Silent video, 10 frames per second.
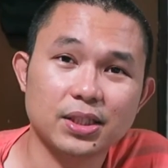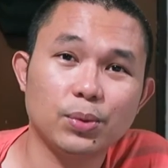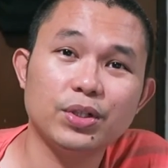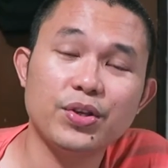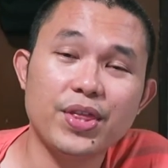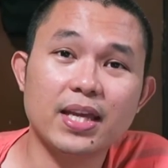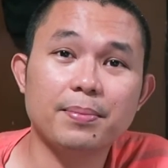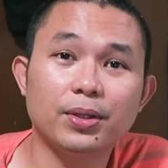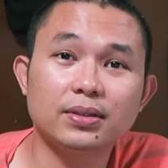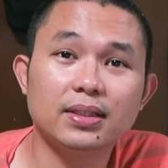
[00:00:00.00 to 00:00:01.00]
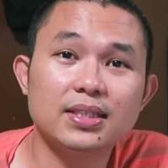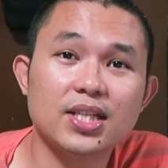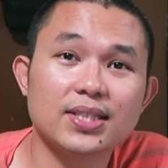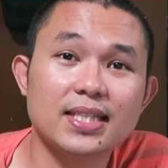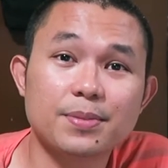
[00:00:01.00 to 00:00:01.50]
So what do you think about
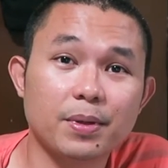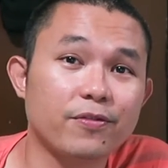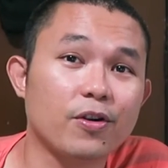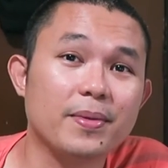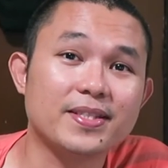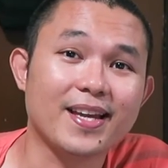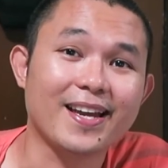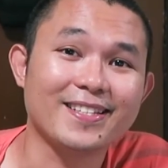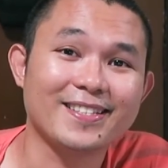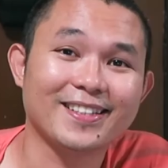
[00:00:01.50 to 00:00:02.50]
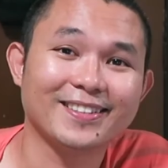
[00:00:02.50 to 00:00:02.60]
Justin's performance, guys?